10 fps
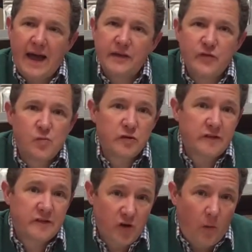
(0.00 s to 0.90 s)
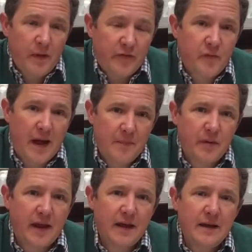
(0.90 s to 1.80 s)
And if you want to stop that from
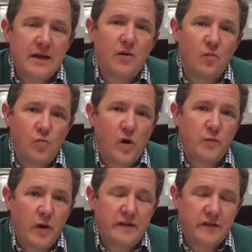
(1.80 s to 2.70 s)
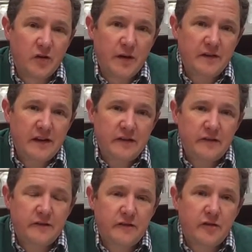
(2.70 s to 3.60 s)
happening, one way to do it
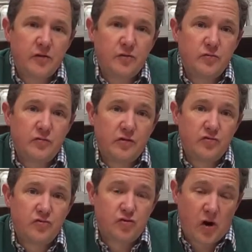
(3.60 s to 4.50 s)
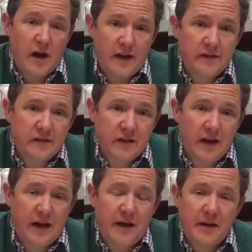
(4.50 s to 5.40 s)
is to dry it.
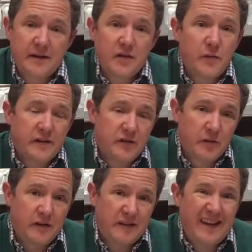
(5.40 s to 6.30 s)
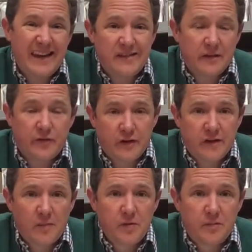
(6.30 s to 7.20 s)
Another way to do it is to heat it, for
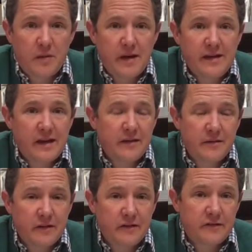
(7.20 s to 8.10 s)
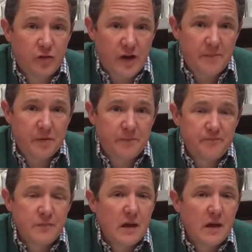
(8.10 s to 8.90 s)
example, by making stewed apple.